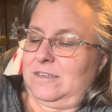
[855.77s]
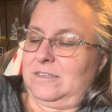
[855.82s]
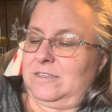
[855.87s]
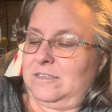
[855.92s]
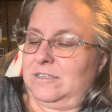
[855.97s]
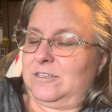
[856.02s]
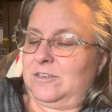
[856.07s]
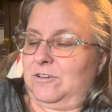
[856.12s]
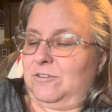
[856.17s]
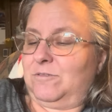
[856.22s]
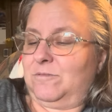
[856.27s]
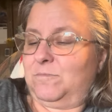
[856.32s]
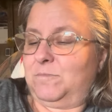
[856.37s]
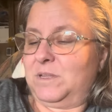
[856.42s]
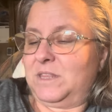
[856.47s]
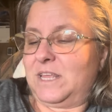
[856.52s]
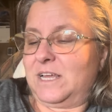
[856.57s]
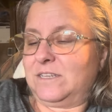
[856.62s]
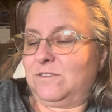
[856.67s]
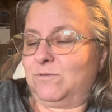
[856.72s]
So,
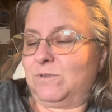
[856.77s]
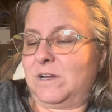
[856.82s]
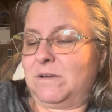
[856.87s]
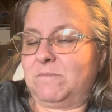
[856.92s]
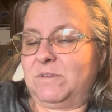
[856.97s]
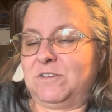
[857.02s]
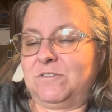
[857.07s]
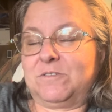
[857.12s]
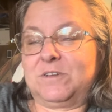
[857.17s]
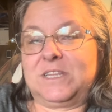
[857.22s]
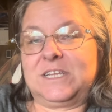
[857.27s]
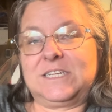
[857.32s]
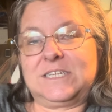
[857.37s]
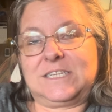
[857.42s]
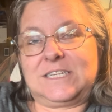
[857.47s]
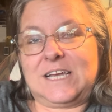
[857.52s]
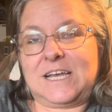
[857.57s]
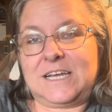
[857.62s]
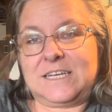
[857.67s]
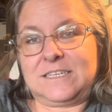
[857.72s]
but that's what I'm doing these
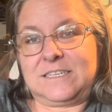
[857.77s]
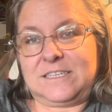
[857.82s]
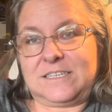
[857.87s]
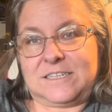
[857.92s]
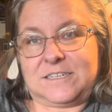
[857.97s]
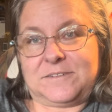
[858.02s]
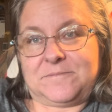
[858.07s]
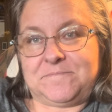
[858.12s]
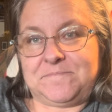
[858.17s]
days.